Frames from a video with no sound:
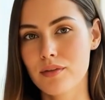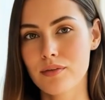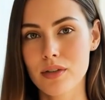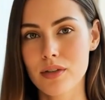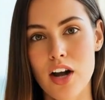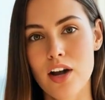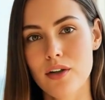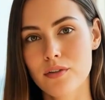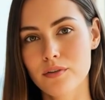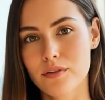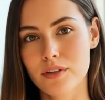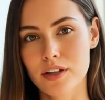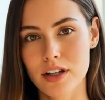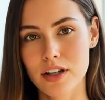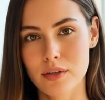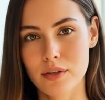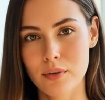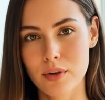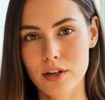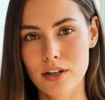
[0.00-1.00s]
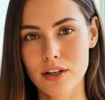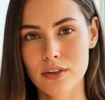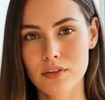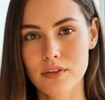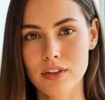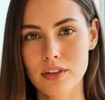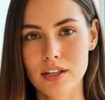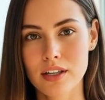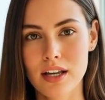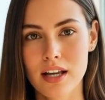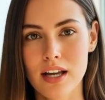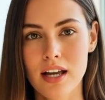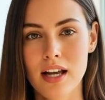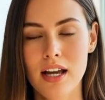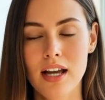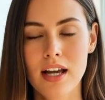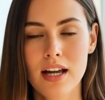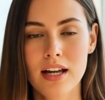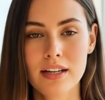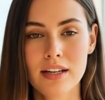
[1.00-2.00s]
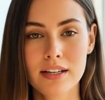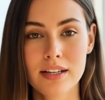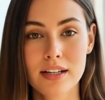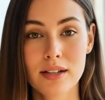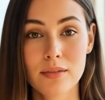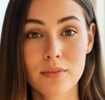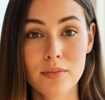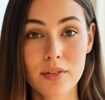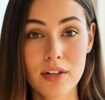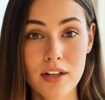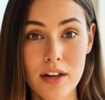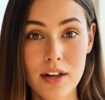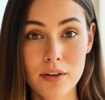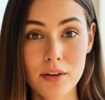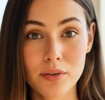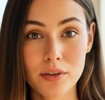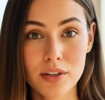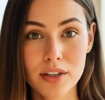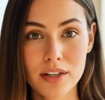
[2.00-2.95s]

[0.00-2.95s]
claiming they were investing in their daughter's business